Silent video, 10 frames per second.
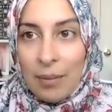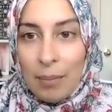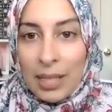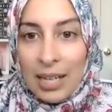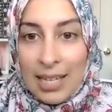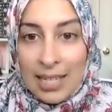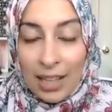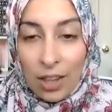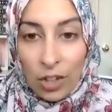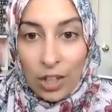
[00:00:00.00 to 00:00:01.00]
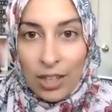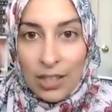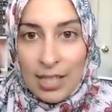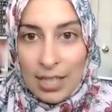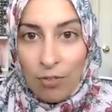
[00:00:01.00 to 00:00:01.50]
because I look
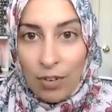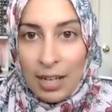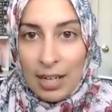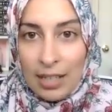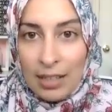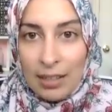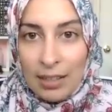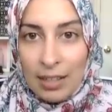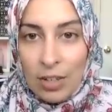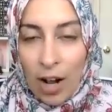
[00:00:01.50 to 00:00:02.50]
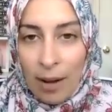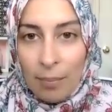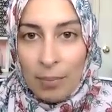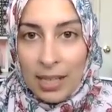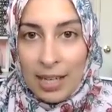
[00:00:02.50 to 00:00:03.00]
different, not
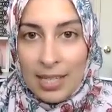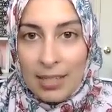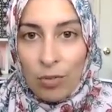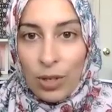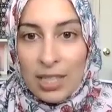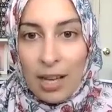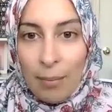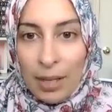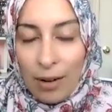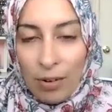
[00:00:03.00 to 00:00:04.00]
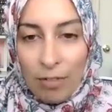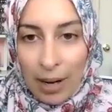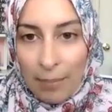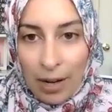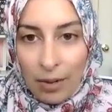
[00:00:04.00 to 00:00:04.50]
because of what's coming out of
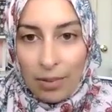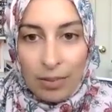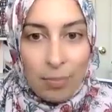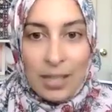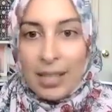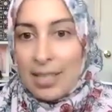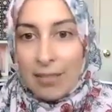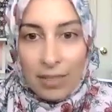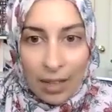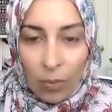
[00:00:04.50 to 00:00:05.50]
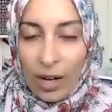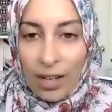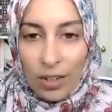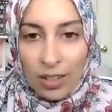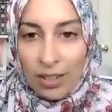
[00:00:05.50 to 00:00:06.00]
my mouth, because of like what
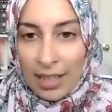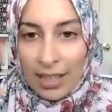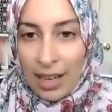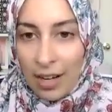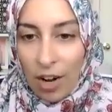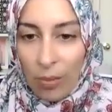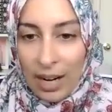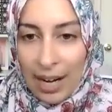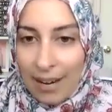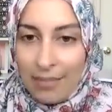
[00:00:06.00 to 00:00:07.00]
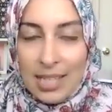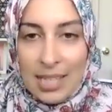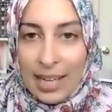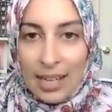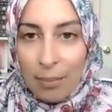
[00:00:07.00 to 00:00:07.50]
I look like and not what I have to
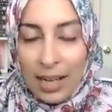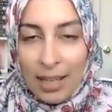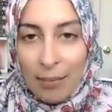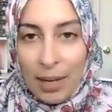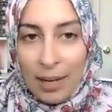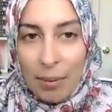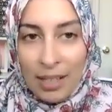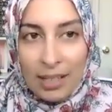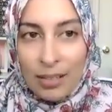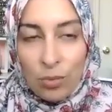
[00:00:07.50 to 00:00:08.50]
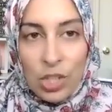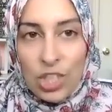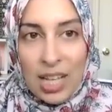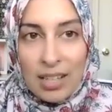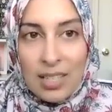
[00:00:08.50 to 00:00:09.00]
say in my opinion, which
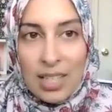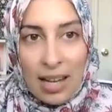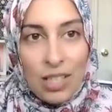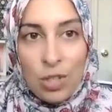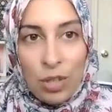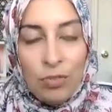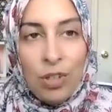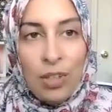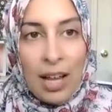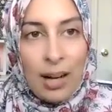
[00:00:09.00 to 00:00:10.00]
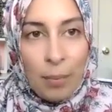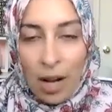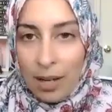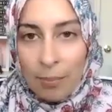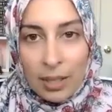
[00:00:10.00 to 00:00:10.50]
sucks. And it's hurtful and I'm
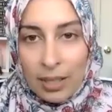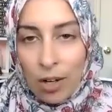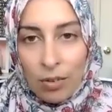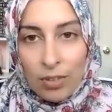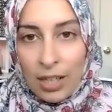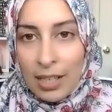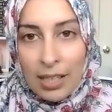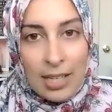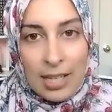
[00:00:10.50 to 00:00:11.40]
not completely over it.